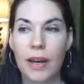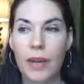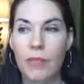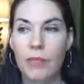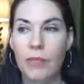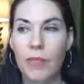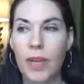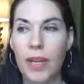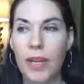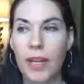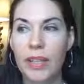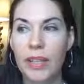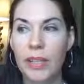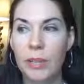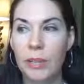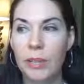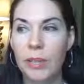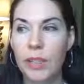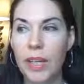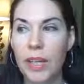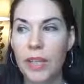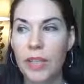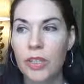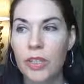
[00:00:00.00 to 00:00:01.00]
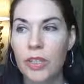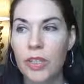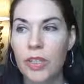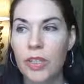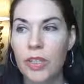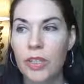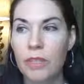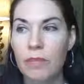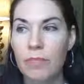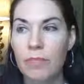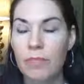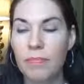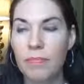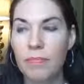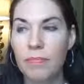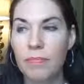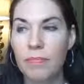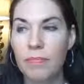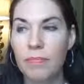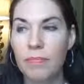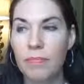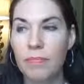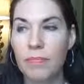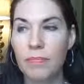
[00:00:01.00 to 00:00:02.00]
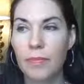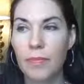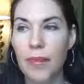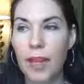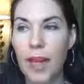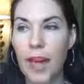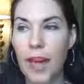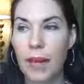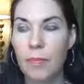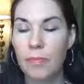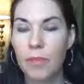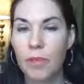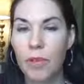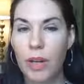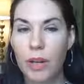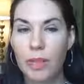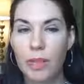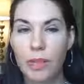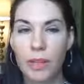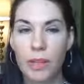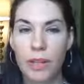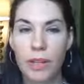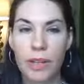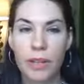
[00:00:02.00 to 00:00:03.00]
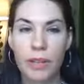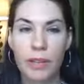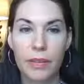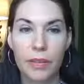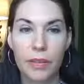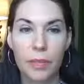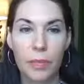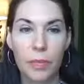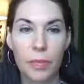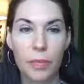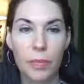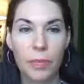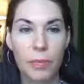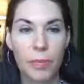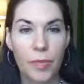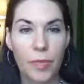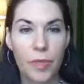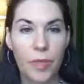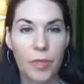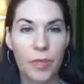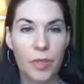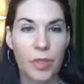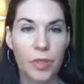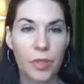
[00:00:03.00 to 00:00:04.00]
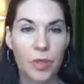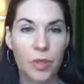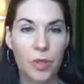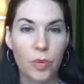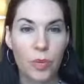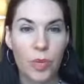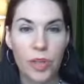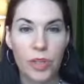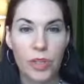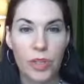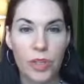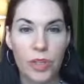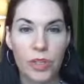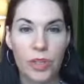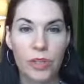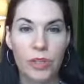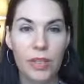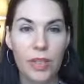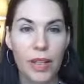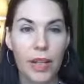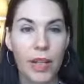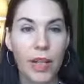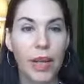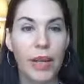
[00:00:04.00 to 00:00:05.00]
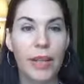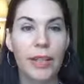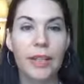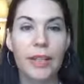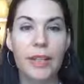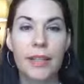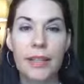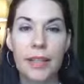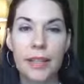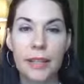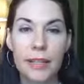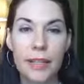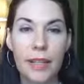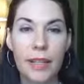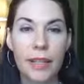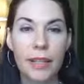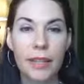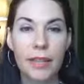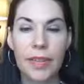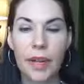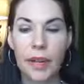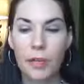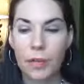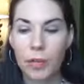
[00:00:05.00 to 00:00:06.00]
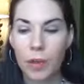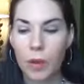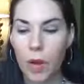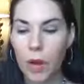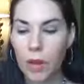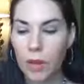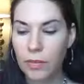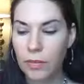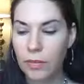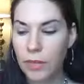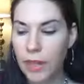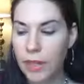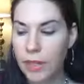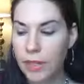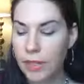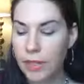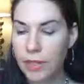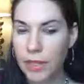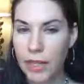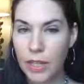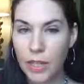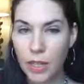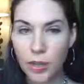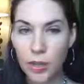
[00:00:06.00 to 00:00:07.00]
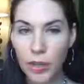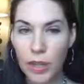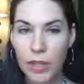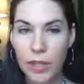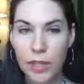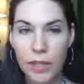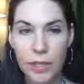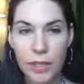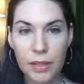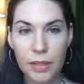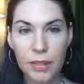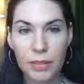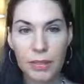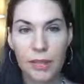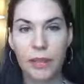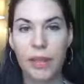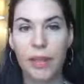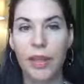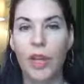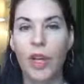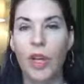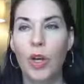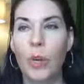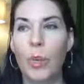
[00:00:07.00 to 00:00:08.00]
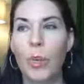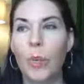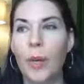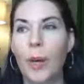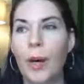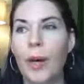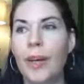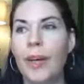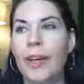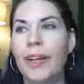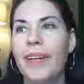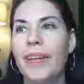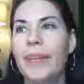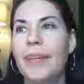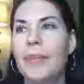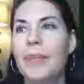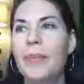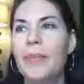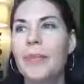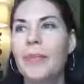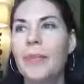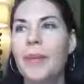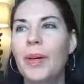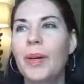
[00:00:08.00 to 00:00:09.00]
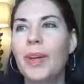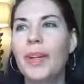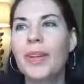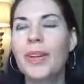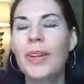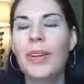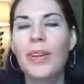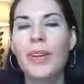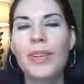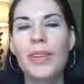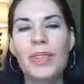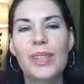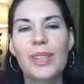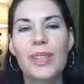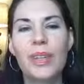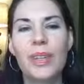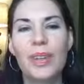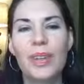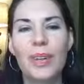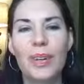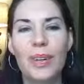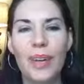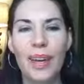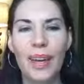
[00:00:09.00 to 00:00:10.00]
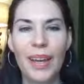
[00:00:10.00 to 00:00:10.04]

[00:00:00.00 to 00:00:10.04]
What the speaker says: We had some sketchy cab driver and Uber situations. Nothing like that would qualify as dangerous. But one of the girls in our